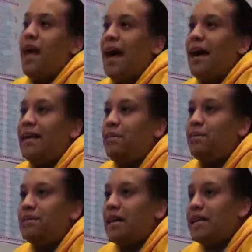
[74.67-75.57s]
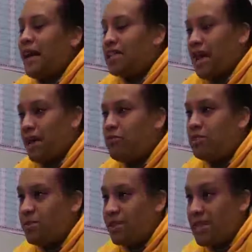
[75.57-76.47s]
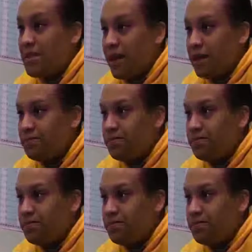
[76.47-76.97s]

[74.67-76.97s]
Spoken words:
And it actually came through to me as an email.